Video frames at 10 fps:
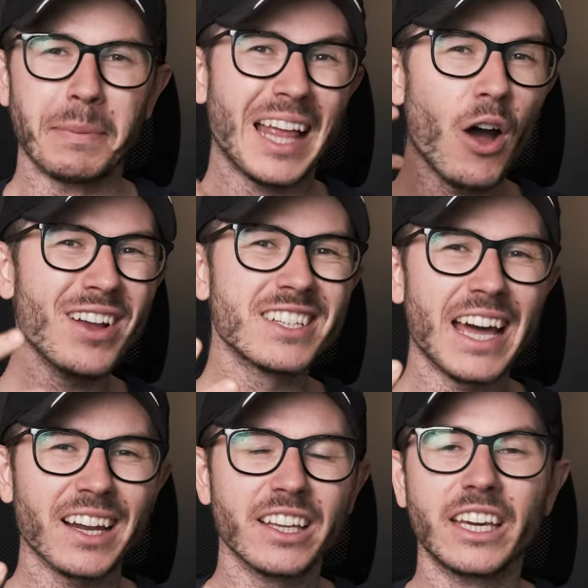but how
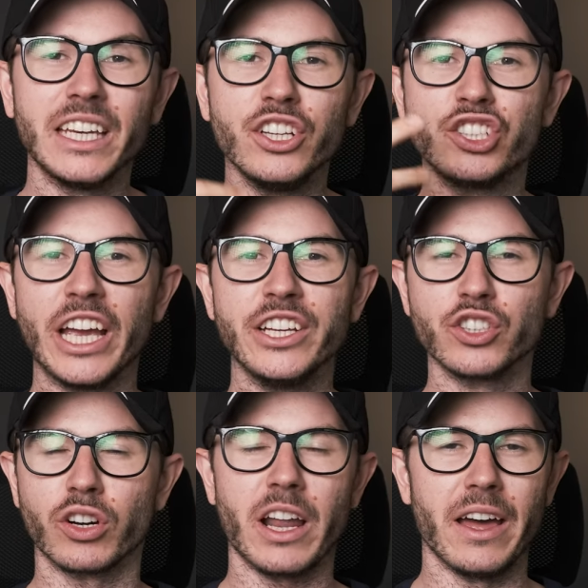exactly can it change
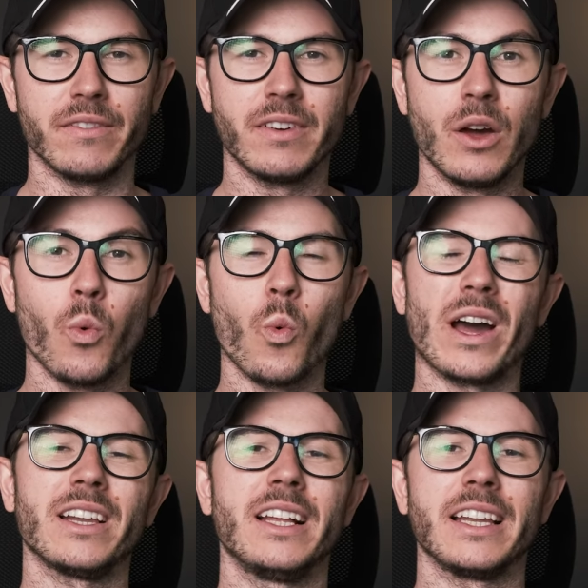your life?
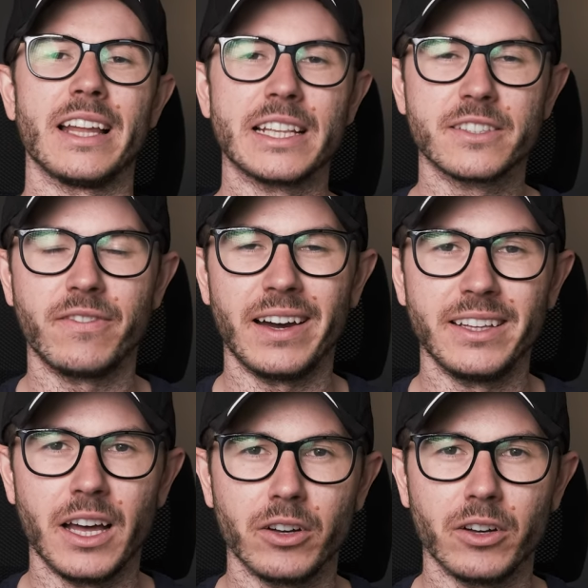Well, let's find